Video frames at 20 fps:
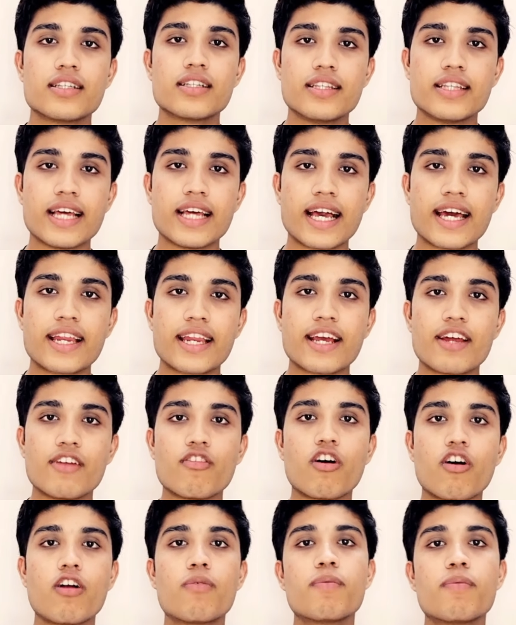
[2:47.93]
their
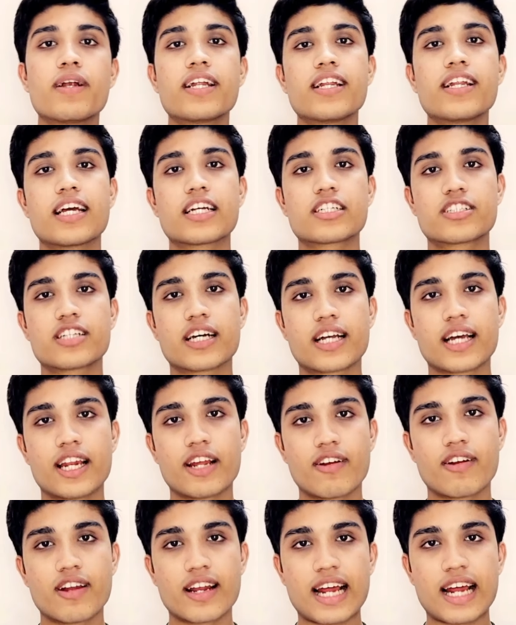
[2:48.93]
involvement in
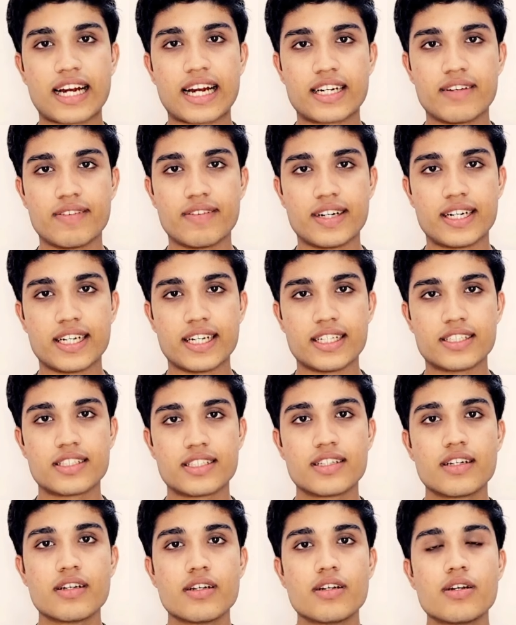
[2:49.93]
extracurricular
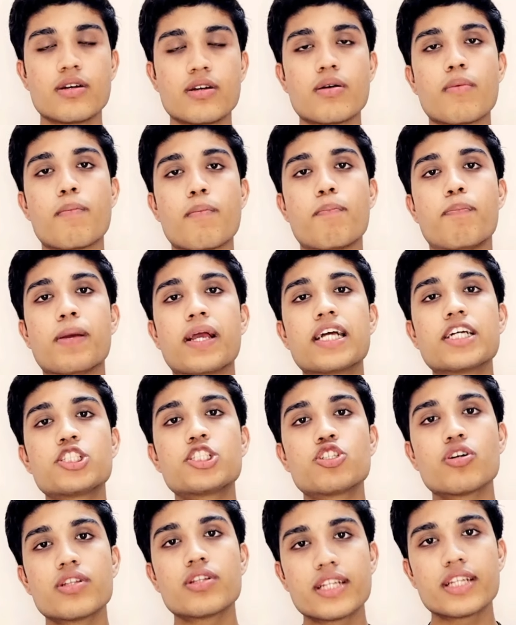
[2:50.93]
activities.
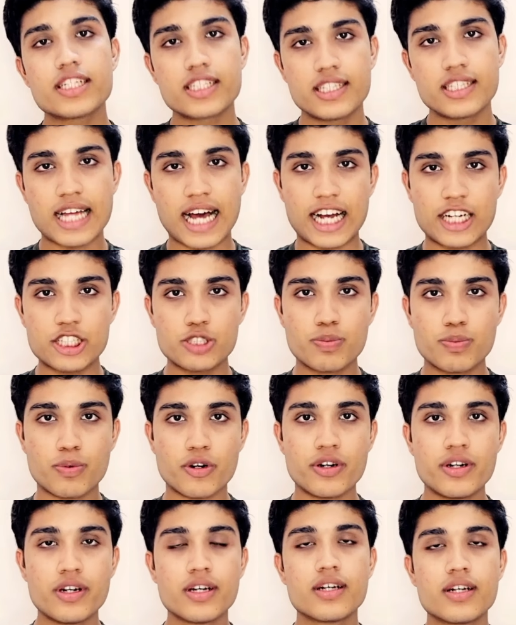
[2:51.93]
Based on this
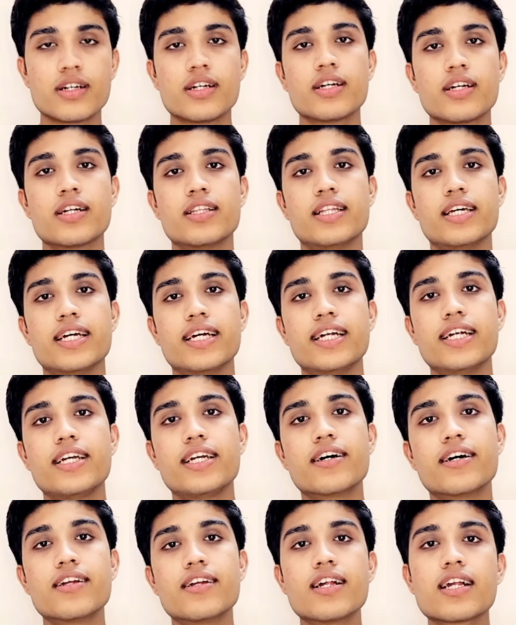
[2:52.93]
dashboard, the
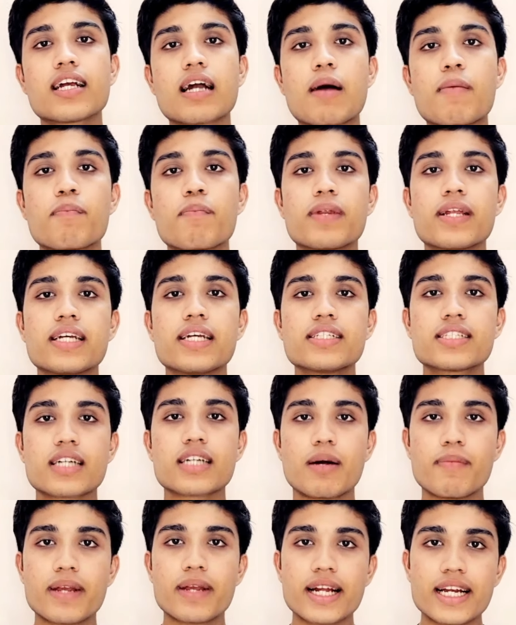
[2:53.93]
internal companies
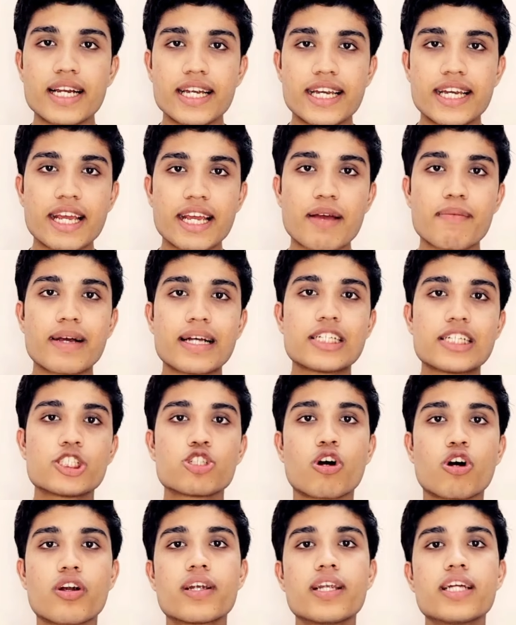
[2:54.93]
coming in TMI
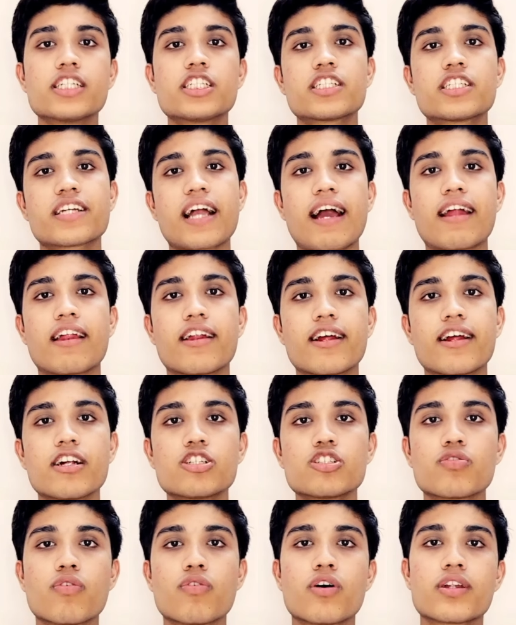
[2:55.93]
shortlist
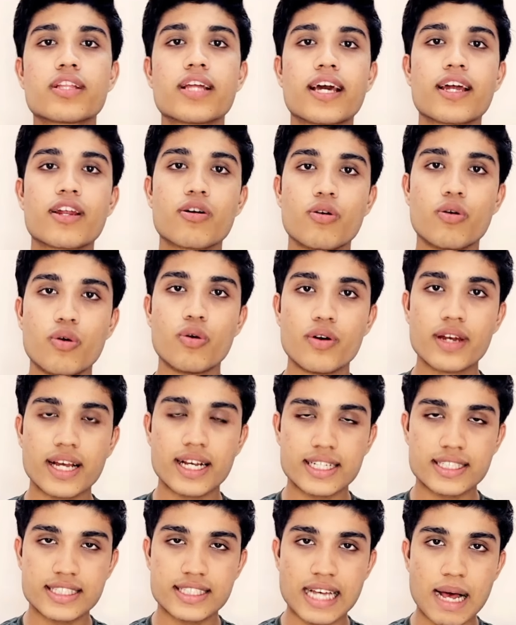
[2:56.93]
candidates for their own
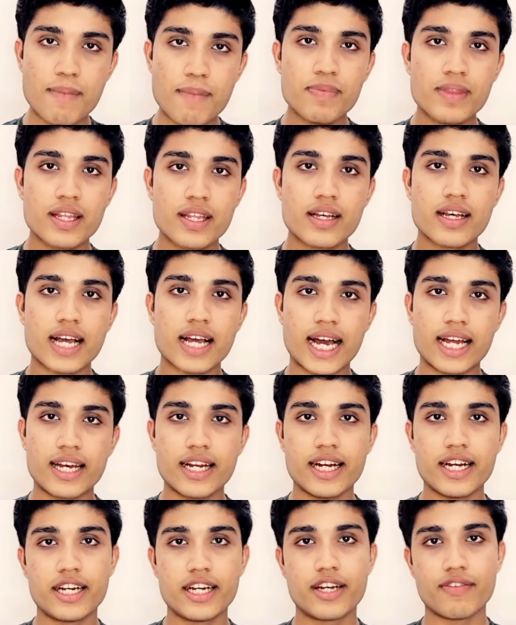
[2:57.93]
exam
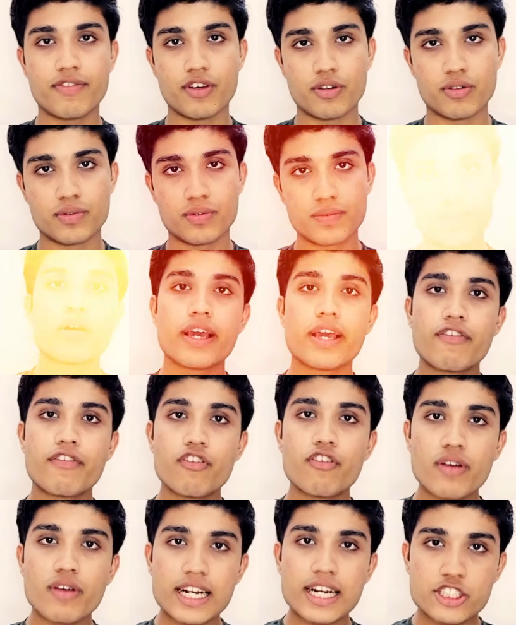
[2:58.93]
and interview. If
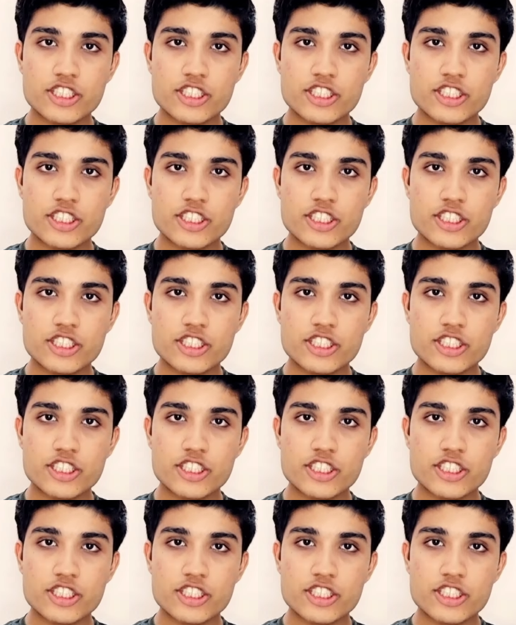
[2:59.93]
you get